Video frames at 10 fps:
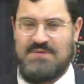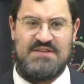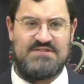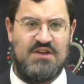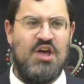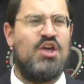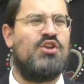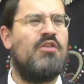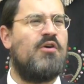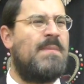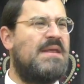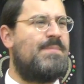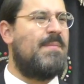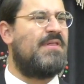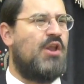means? You know there are many
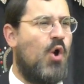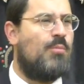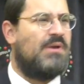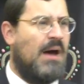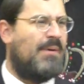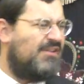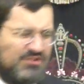people that open up, and